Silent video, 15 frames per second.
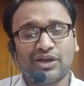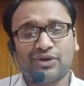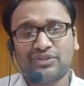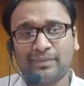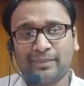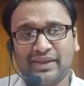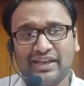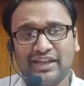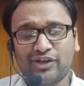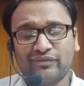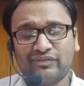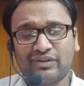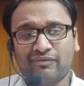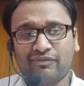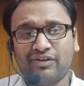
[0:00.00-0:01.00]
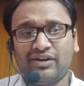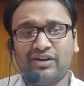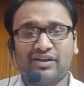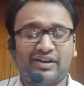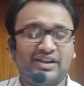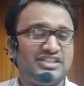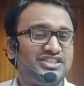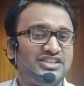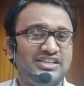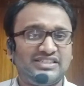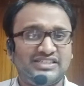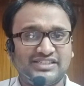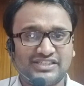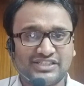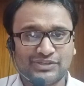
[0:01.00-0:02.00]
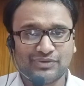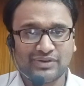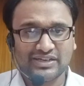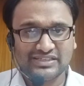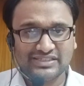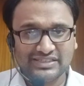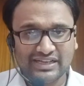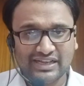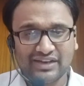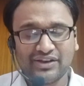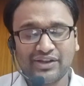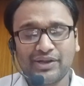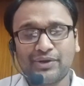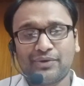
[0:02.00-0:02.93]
the meaning of the word wretched is easy to understand.